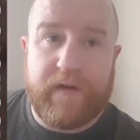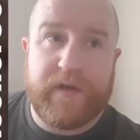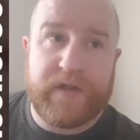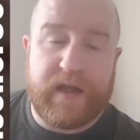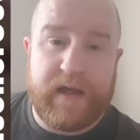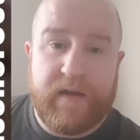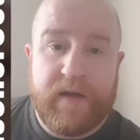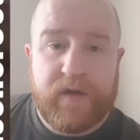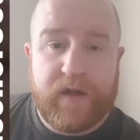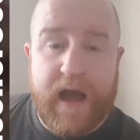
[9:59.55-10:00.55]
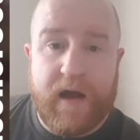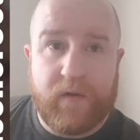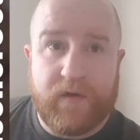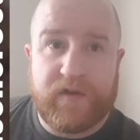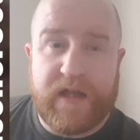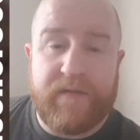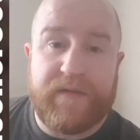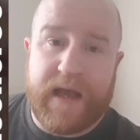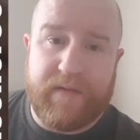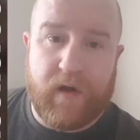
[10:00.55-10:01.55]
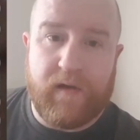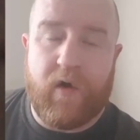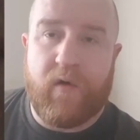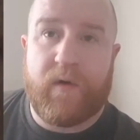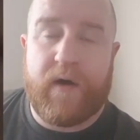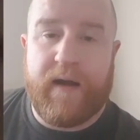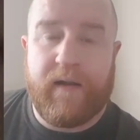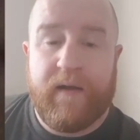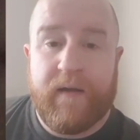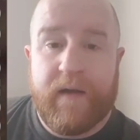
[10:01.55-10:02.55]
obviously they are understaffed, they have got low morale.